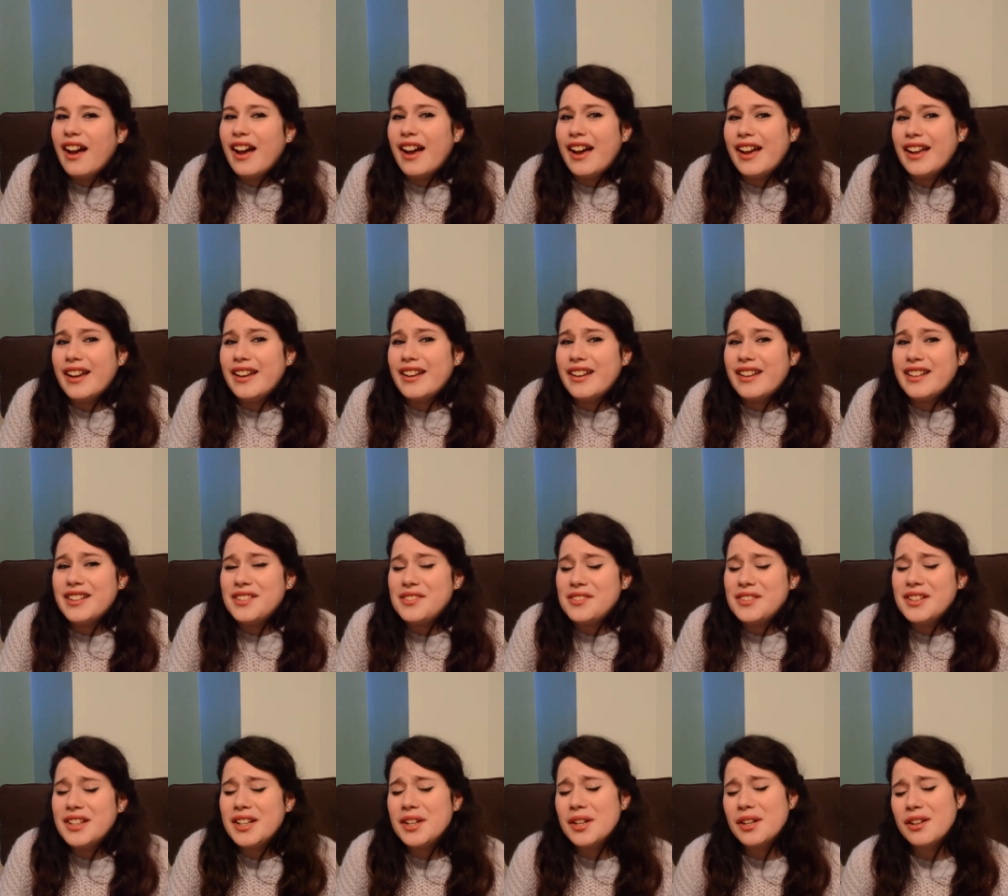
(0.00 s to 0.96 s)
And
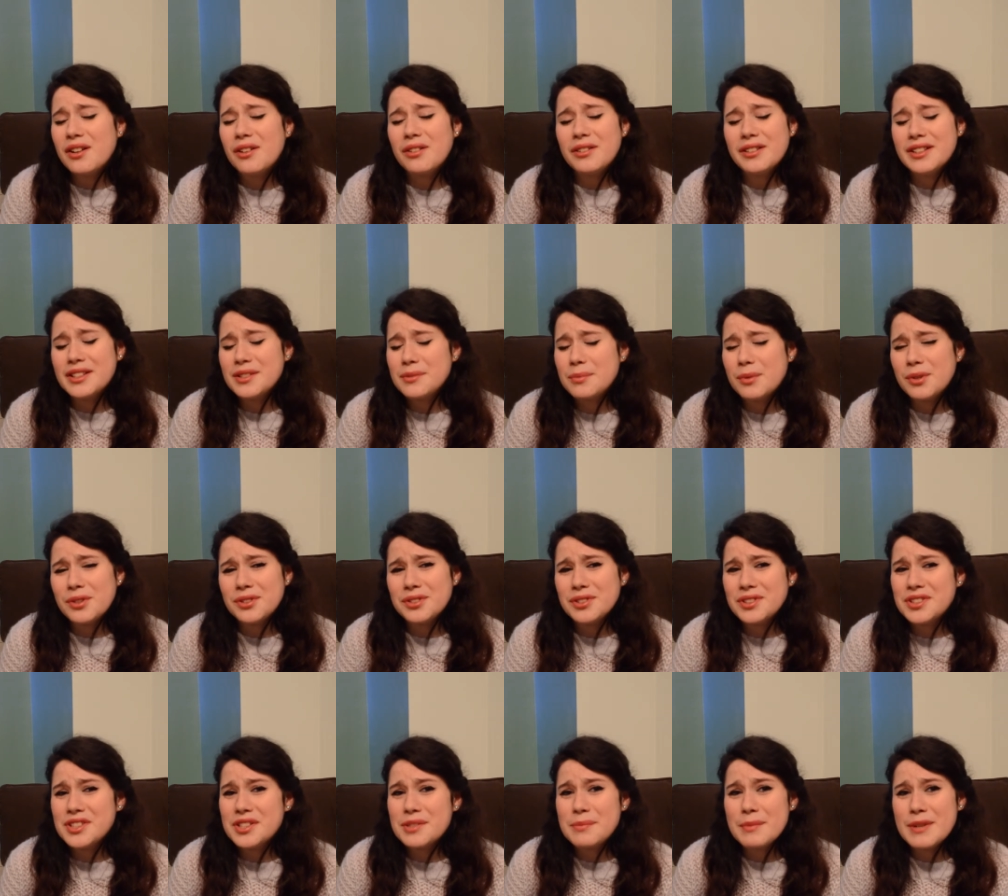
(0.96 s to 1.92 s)
drinking all this
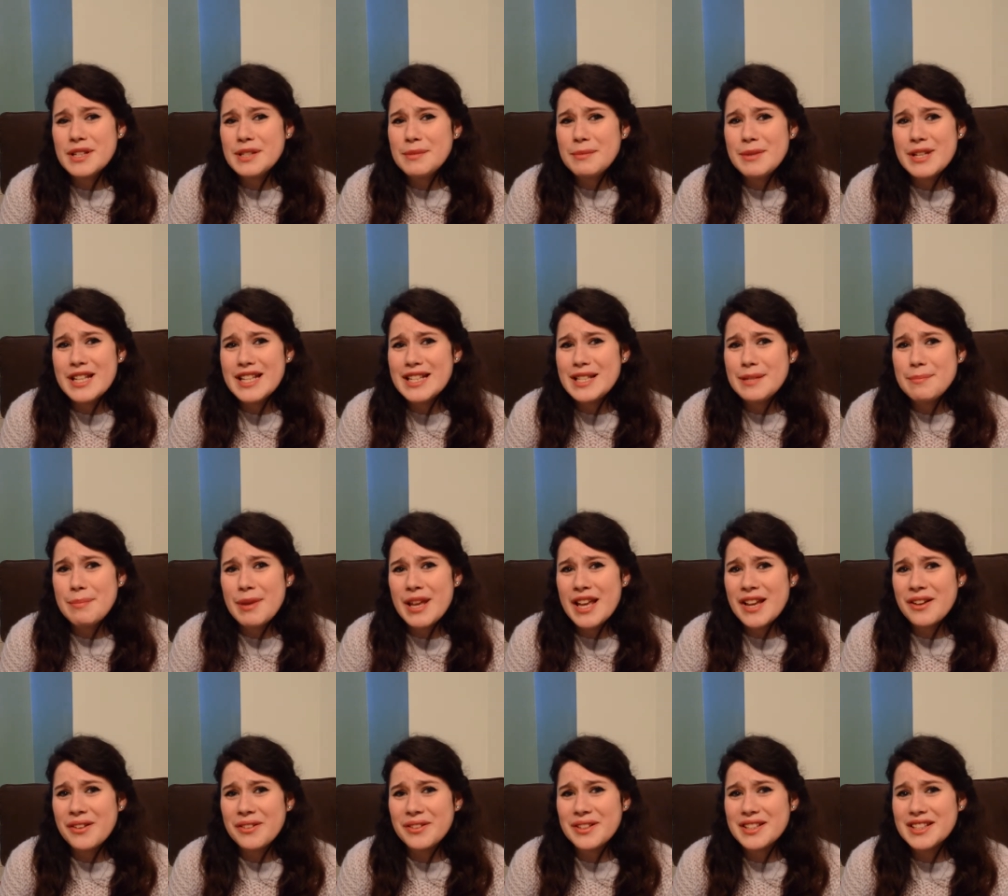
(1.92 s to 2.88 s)
water just makes me need to
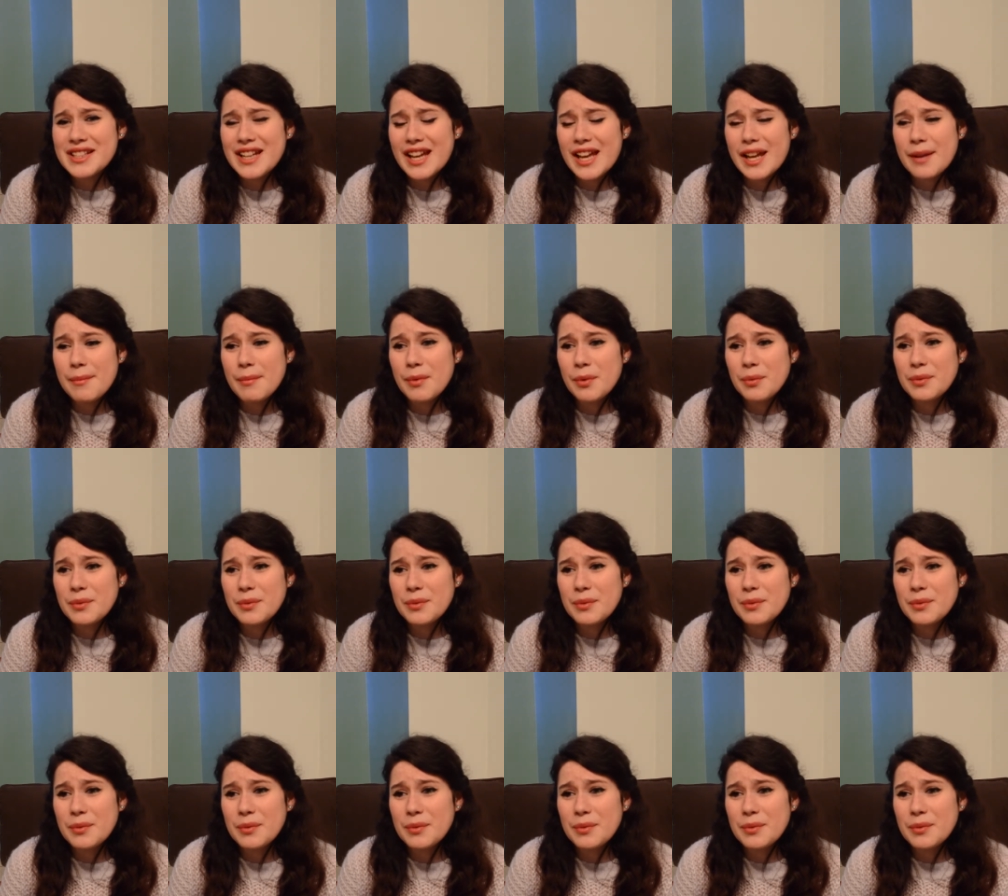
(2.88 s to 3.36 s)
pee all the time,